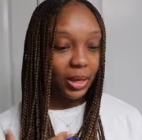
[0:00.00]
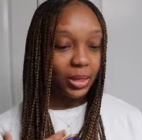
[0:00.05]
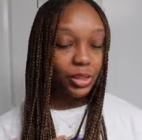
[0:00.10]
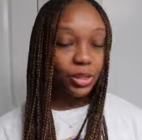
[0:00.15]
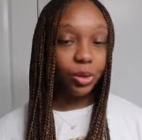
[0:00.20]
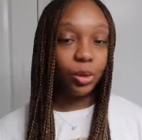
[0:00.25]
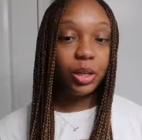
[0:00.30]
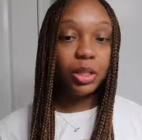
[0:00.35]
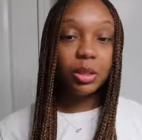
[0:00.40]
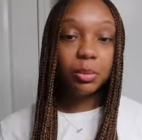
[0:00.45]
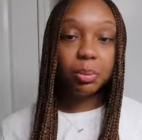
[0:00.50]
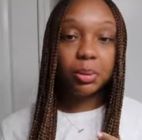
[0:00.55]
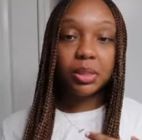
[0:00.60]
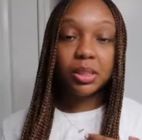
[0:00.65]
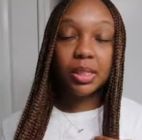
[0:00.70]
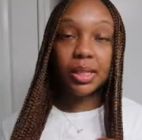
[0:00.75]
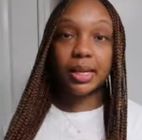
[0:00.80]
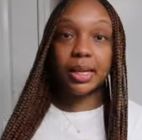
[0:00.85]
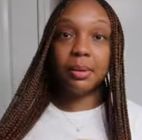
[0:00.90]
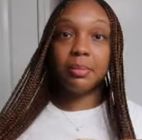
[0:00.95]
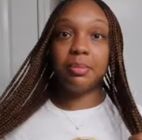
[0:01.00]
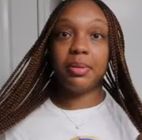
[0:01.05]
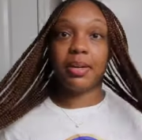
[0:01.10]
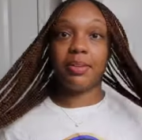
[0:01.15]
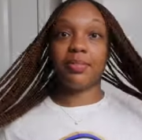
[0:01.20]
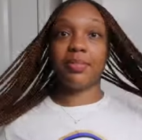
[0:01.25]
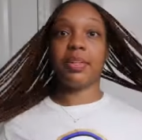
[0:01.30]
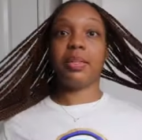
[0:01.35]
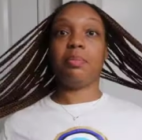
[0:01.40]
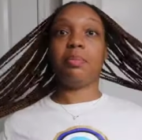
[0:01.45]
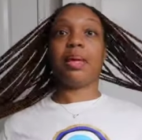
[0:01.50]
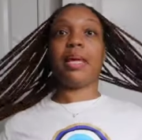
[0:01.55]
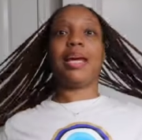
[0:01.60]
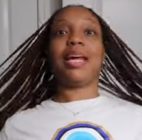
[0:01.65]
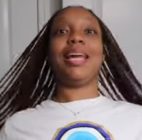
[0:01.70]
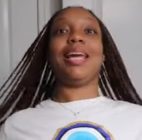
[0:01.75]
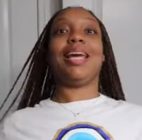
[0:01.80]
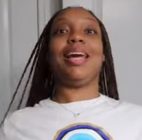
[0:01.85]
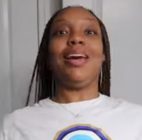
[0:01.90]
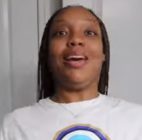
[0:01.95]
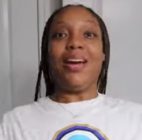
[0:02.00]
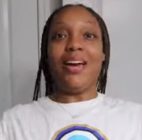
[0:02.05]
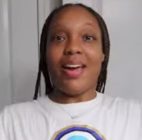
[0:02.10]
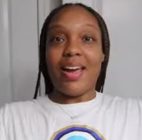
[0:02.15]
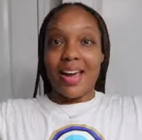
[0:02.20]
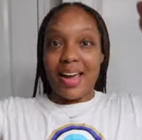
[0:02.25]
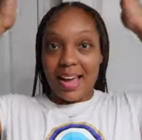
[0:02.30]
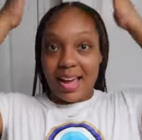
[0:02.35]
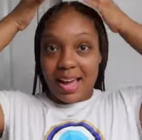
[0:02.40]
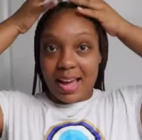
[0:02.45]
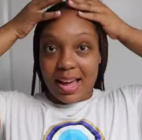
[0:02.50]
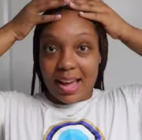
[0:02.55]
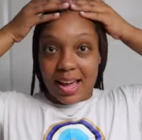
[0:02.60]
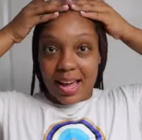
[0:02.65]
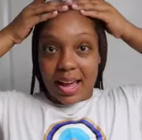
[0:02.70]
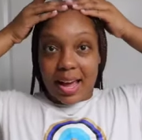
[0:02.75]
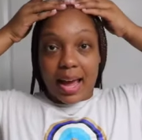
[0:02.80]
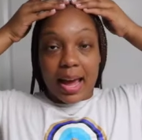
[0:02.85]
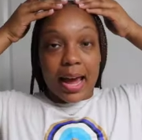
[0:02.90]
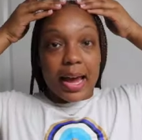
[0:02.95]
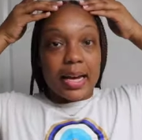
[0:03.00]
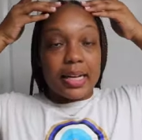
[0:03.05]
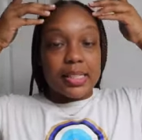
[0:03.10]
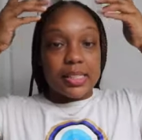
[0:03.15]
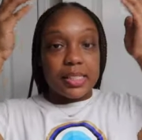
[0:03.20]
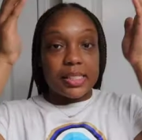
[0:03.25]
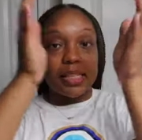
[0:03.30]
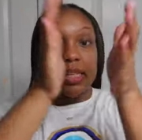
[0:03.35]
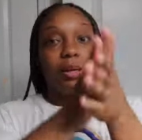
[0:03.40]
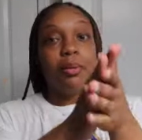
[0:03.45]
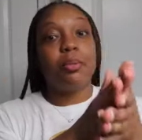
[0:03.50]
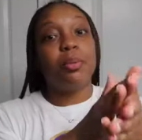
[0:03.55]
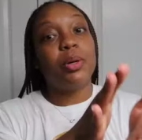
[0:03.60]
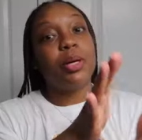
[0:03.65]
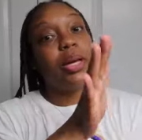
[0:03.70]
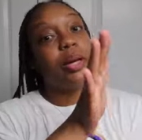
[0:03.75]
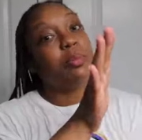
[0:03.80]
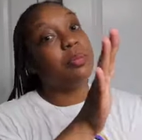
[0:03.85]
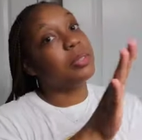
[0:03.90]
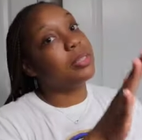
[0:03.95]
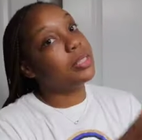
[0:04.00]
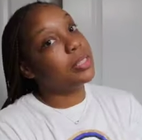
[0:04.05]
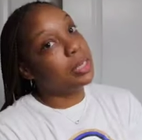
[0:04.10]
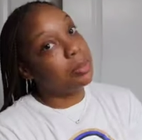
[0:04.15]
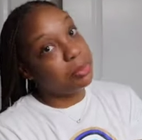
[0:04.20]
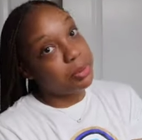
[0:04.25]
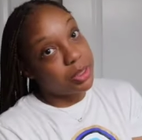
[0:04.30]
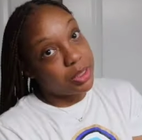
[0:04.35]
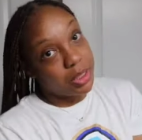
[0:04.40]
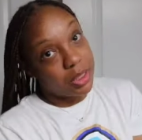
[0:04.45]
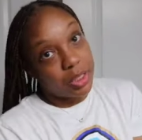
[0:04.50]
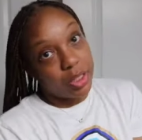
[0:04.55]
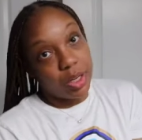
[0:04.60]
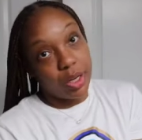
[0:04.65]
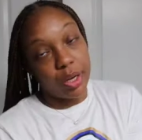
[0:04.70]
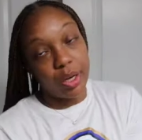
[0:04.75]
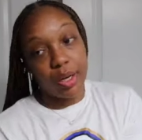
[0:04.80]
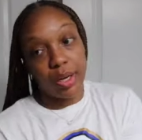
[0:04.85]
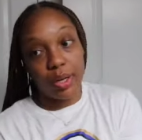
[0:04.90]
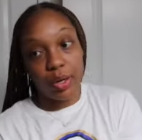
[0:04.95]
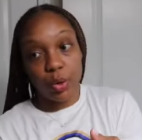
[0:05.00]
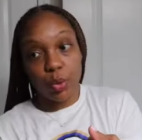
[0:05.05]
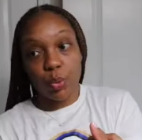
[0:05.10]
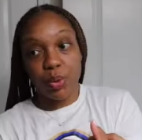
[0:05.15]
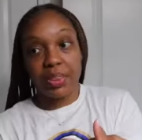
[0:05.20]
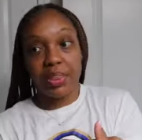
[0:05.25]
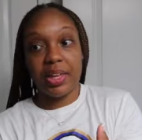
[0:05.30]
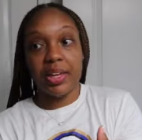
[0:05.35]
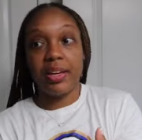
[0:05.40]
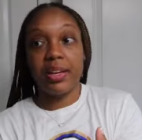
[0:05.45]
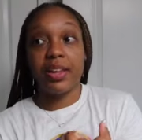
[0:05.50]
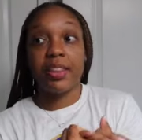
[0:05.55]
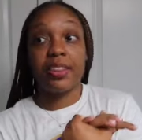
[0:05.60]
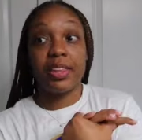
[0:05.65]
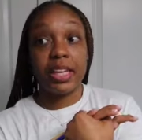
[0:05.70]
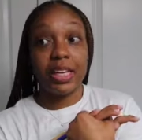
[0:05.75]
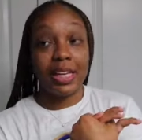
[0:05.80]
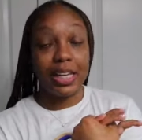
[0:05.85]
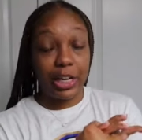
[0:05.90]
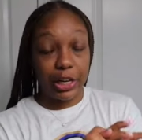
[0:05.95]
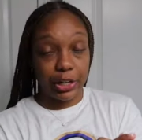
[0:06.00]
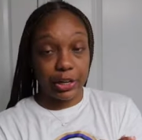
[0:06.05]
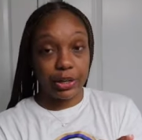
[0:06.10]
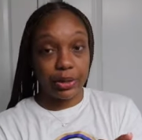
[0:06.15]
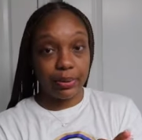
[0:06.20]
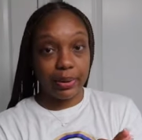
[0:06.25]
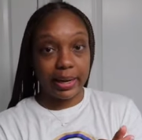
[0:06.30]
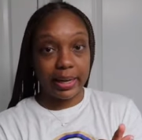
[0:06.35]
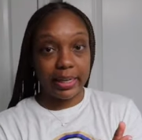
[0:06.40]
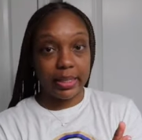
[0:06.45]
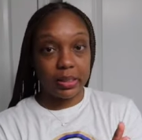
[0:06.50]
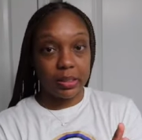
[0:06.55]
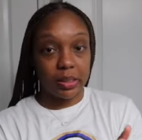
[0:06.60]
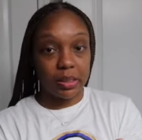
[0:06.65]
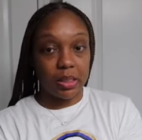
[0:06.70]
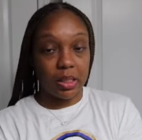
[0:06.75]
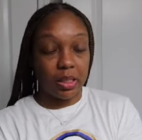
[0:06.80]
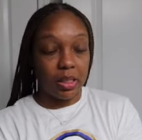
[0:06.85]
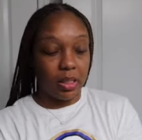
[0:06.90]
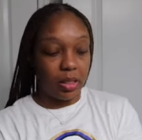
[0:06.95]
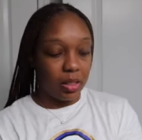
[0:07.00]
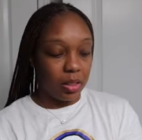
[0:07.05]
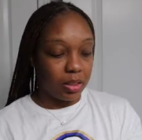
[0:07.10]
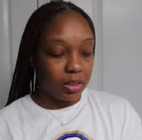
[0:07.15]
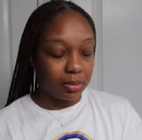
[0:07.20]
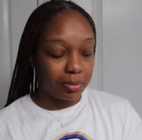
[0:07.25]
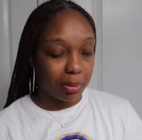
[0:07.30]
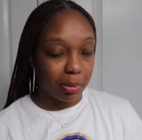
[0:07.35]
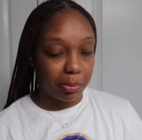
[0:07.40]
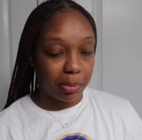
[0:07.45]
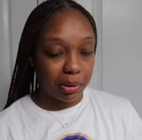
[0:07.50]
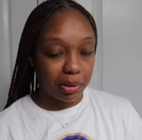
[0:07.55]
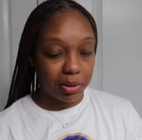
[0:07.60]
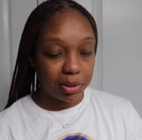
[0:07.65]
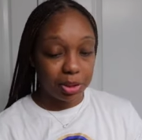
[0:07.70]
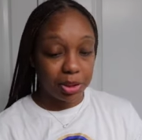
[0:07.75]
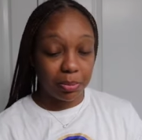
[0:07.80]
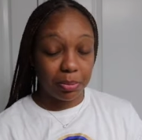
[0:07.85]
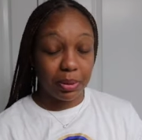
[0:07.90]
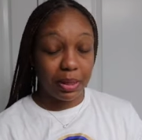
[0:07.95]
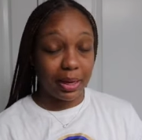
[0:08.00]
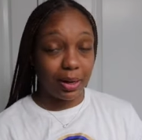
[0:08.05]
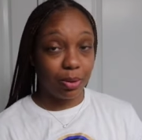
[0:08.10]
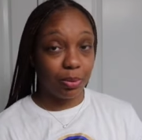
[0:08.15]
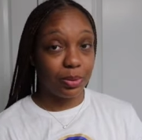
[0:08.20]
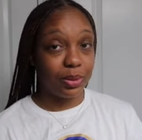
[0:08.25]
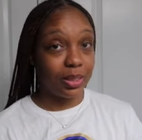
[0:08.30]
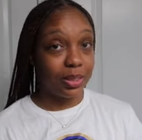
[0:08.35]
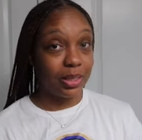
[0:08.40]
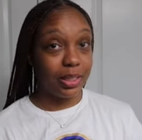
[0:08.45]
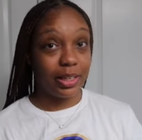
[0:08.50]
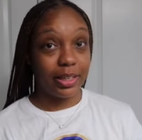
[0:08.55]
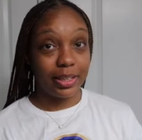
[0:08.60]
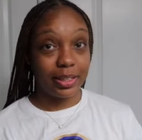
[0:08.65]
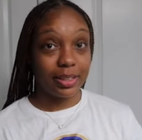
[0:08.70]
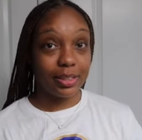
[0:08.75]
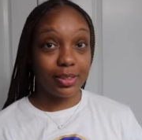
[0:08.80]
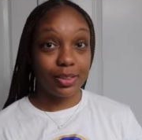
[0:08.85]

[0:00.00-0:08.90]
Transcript: So 100% I'm definitely planning a ceremony a reception within the year, you guys because my brother should be out within the year.